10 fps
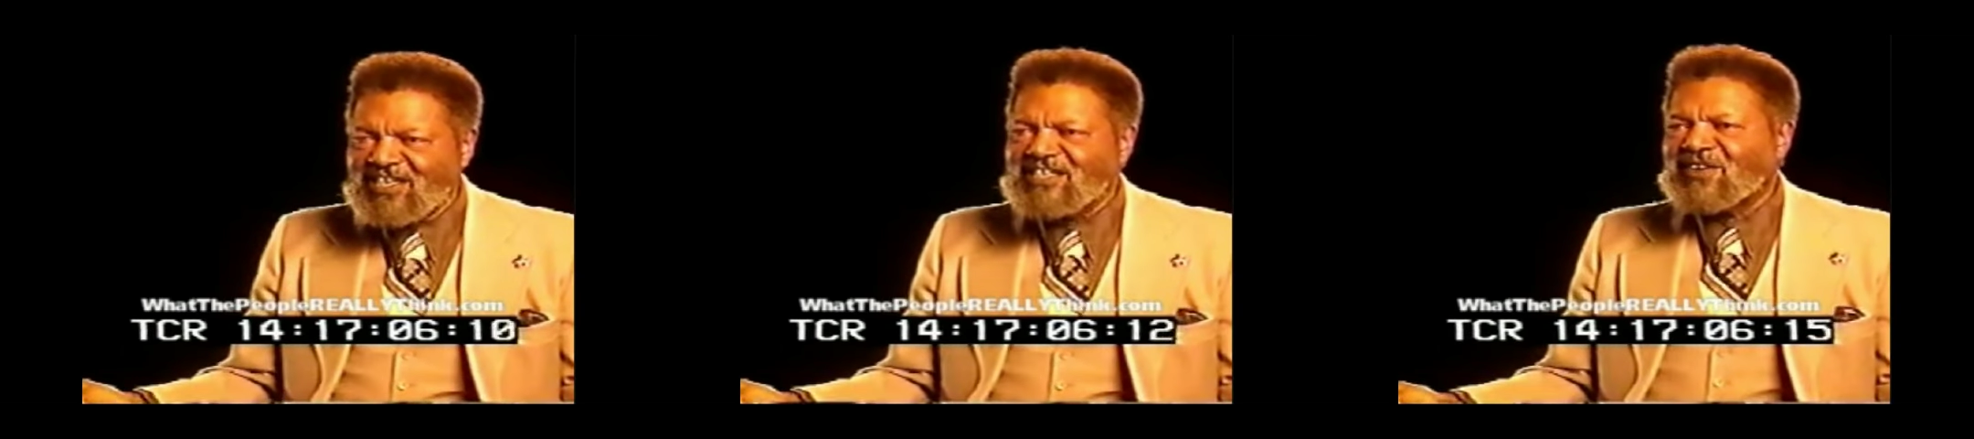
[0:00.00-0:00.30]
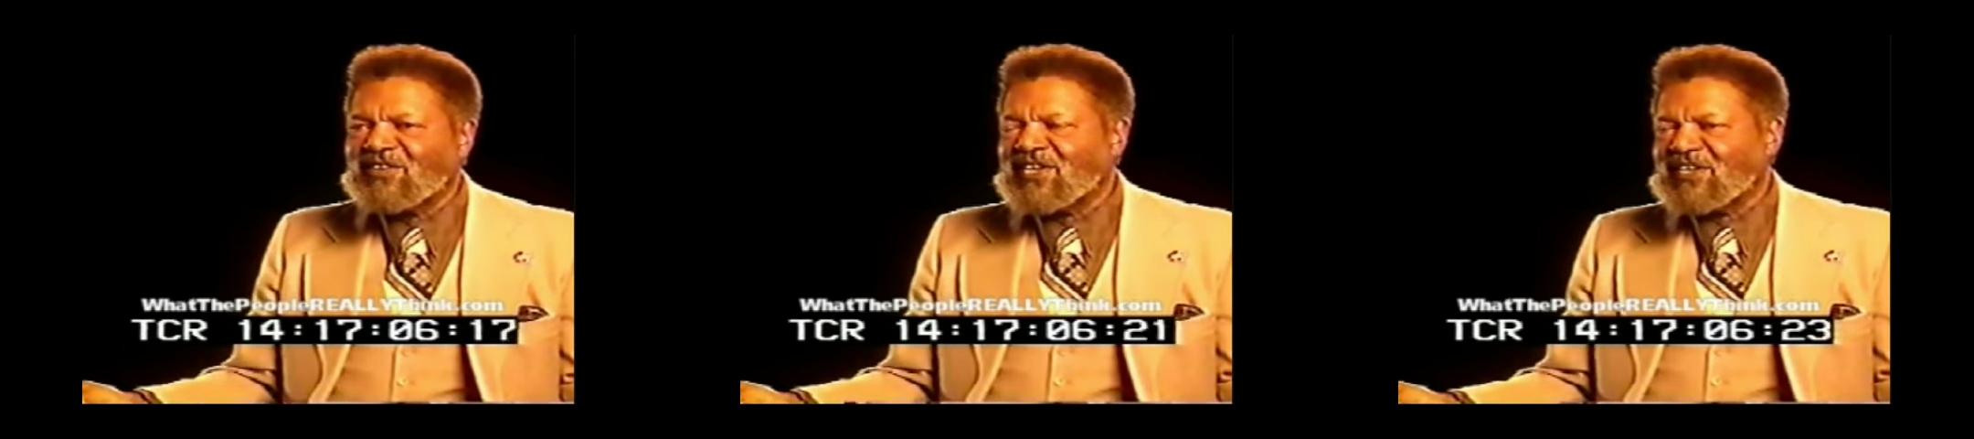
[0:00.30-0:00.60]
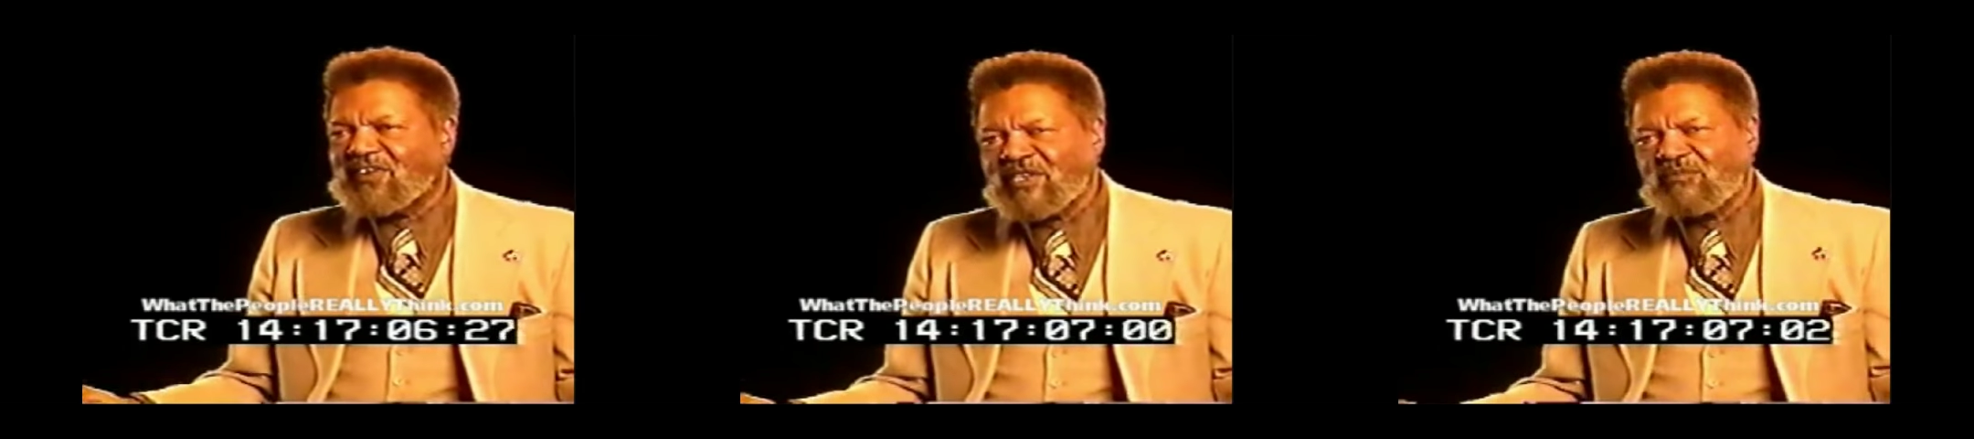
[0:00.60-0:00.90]
It's only
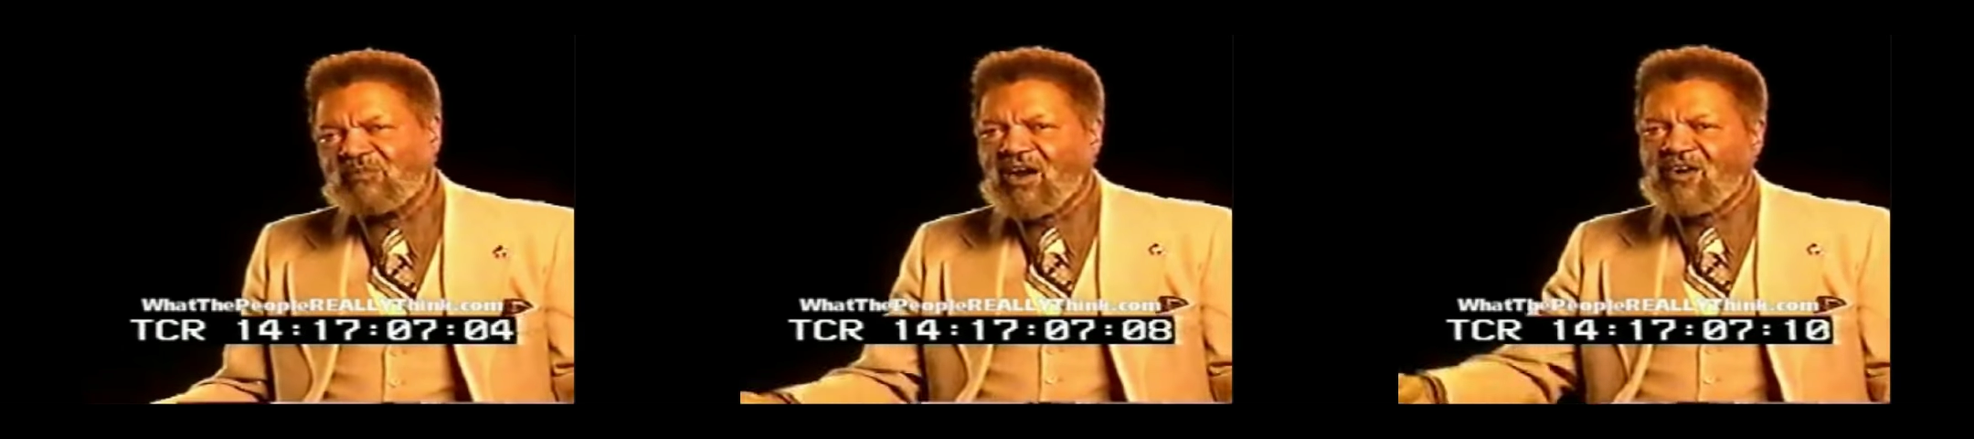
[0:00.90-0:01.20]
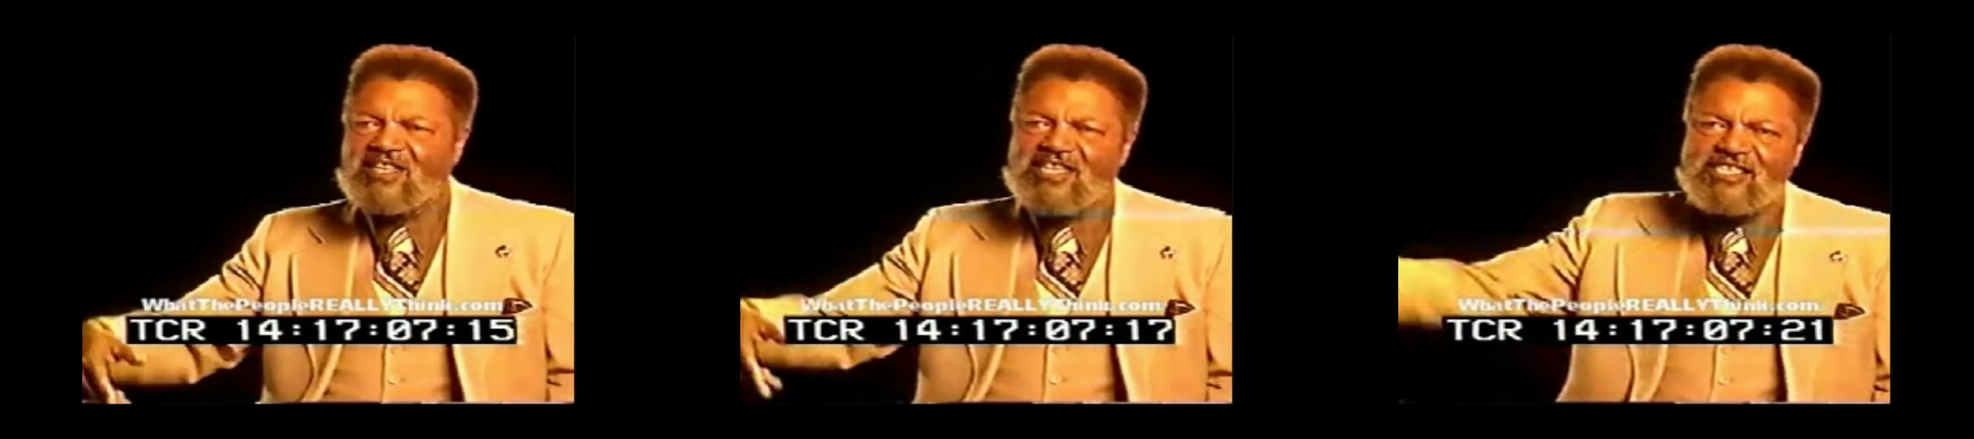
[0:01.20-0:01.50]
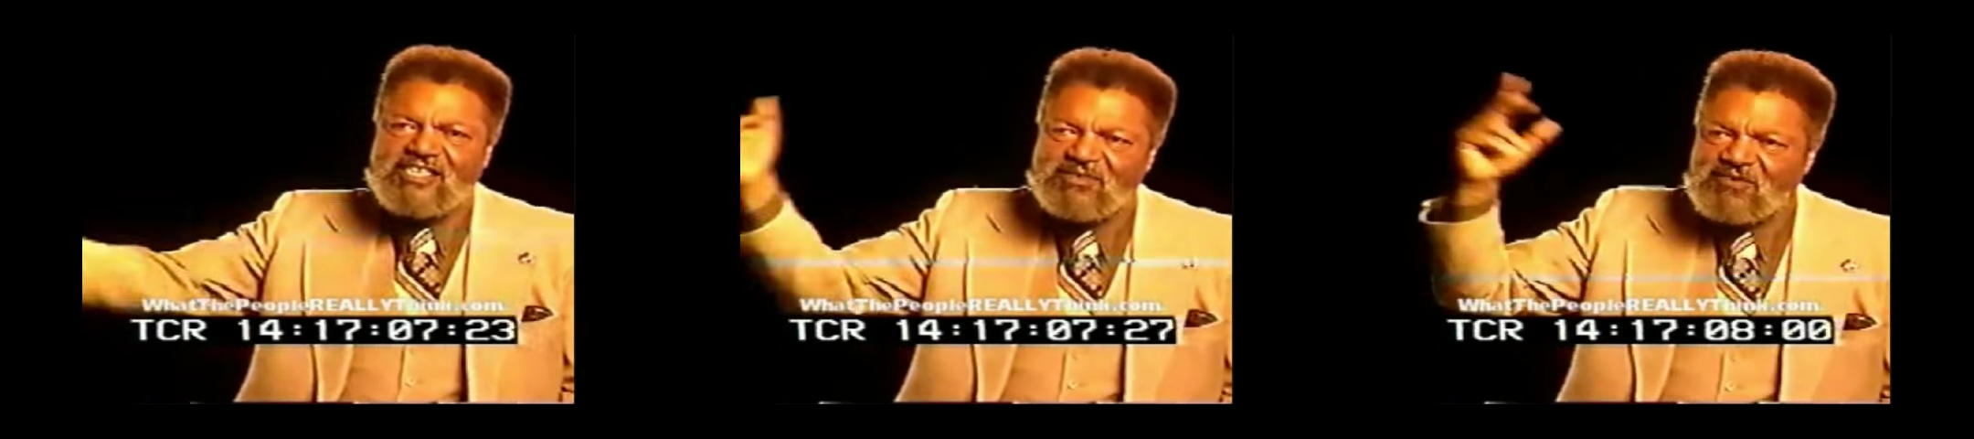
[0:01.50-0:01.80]
a great moral
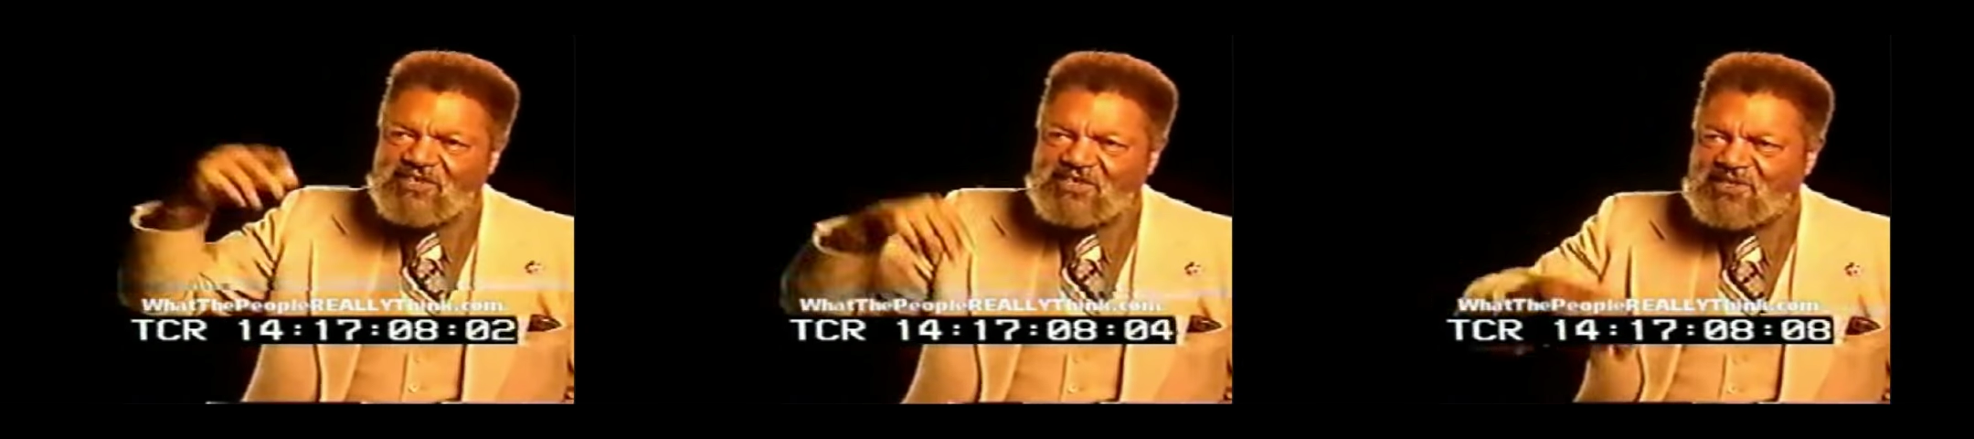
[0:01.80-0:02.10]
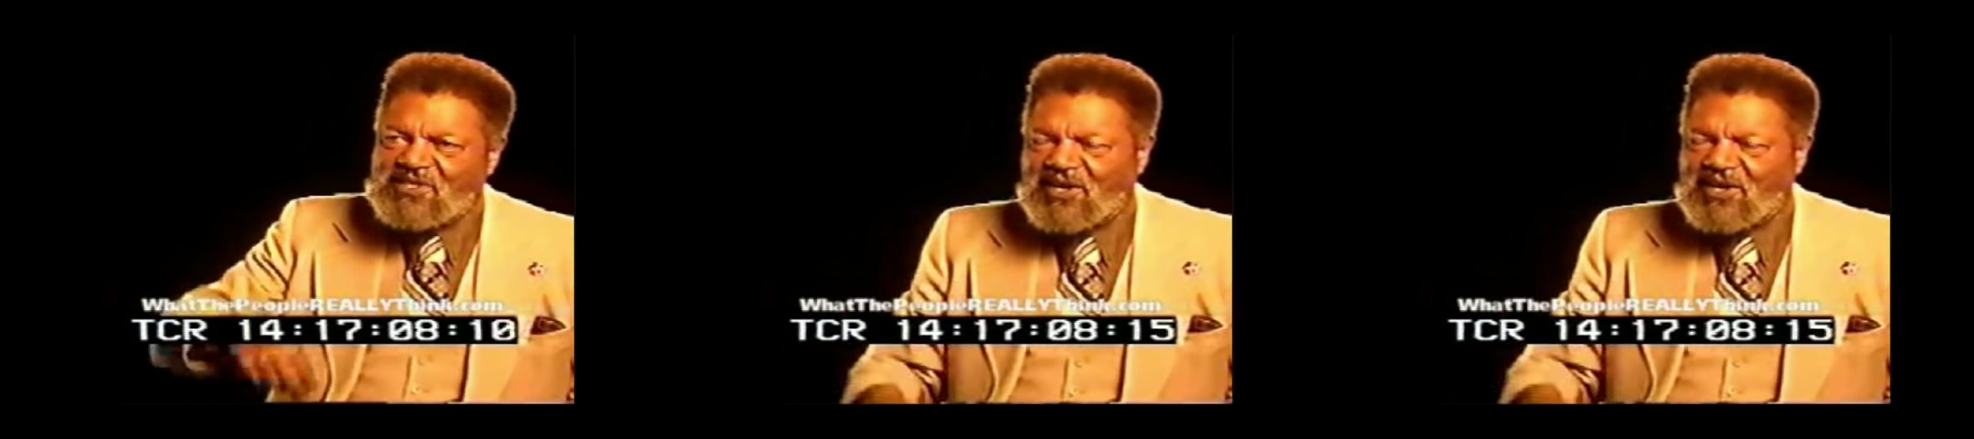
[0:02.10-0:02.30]
issue when